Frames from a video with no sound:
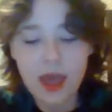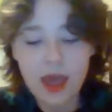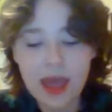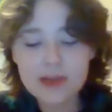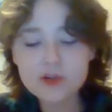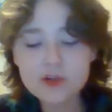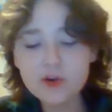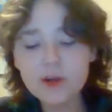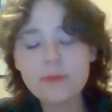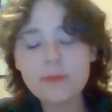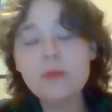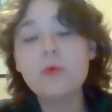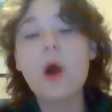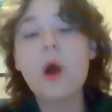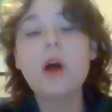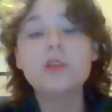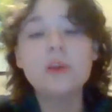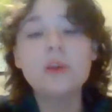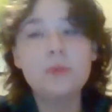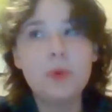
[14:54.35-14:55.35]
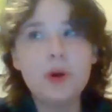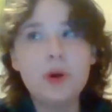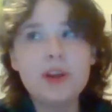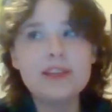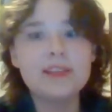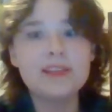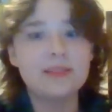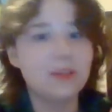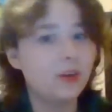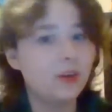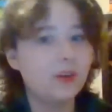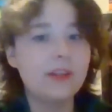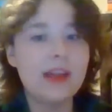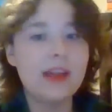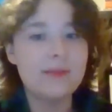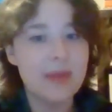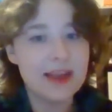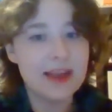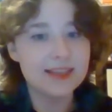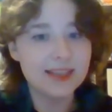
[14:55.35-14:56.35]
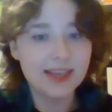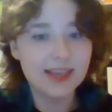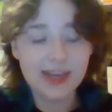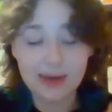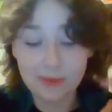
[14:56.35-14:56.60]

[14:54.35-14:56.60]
And don't get me wrong, the book is literally amazing and